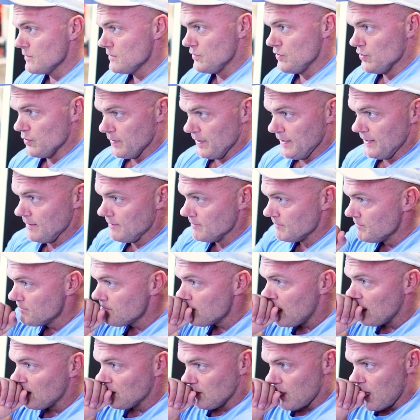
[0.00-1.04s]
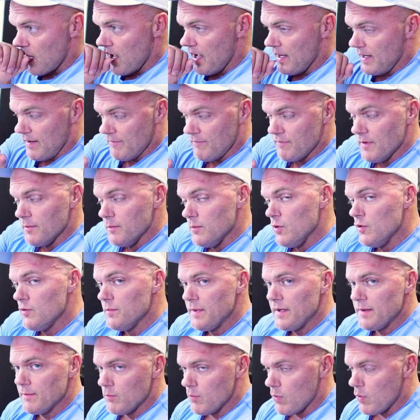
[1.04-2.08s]
doing a lot of the
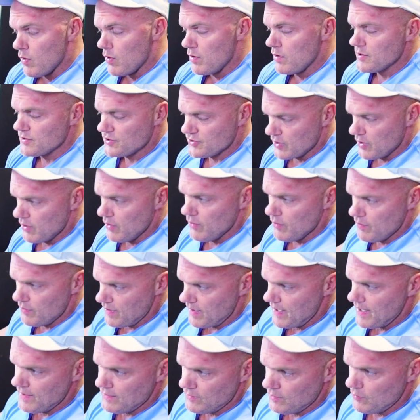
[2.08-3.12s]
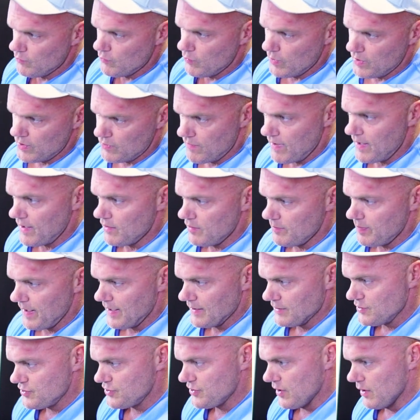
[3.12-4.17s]
movement more so than you would a regular
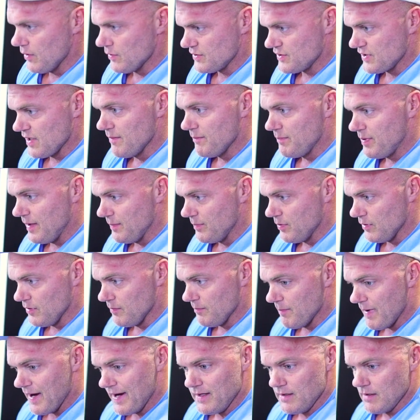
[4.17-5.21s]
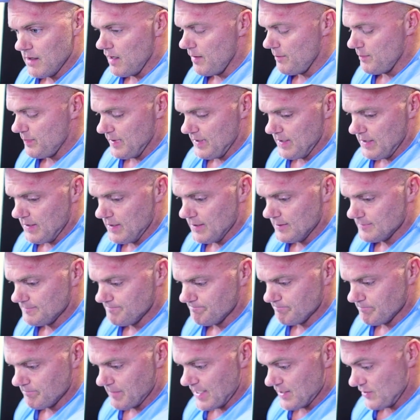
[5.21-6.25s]
bench. So some people might not be
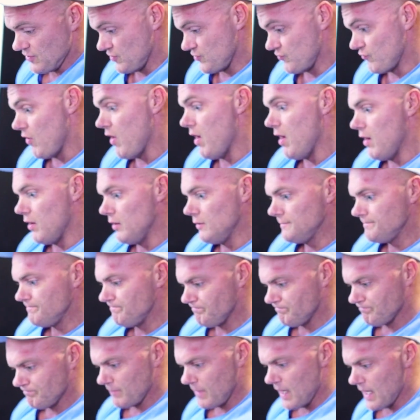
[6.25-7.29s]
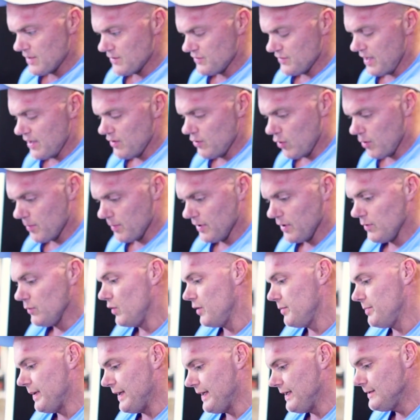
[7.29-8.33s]
as strong as they normally
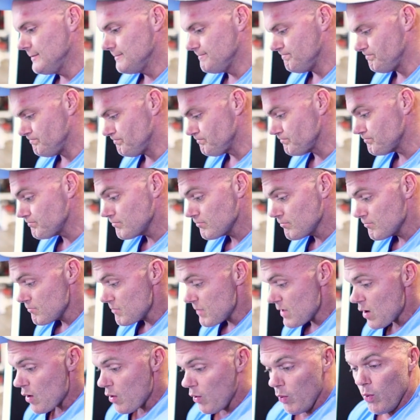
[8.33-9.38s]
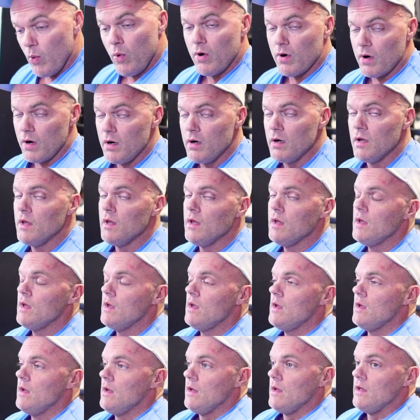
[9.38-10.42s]
would be, or
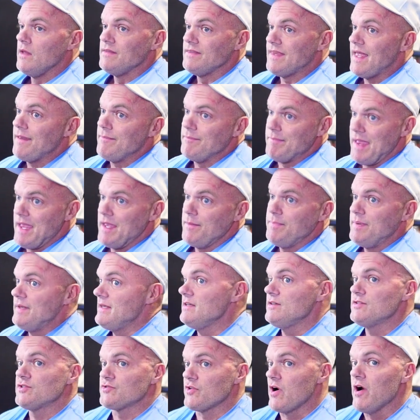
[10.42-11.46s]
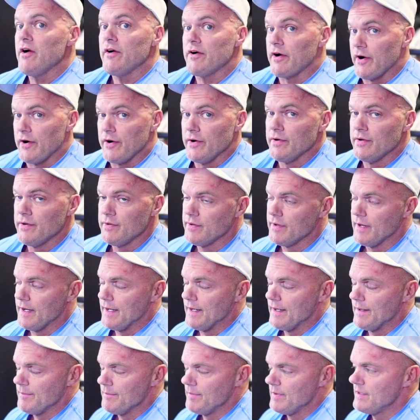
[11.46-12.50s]
they may be stronger.
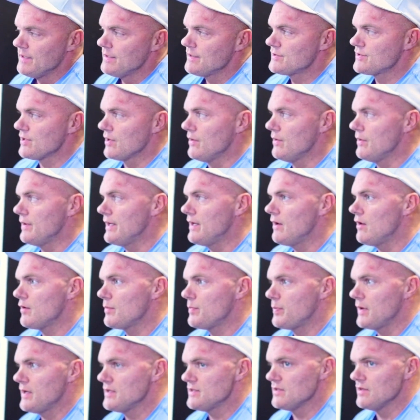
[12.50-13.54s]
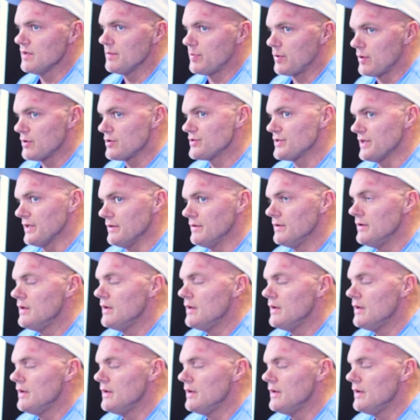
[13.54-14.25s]
Um, so it all depends on the person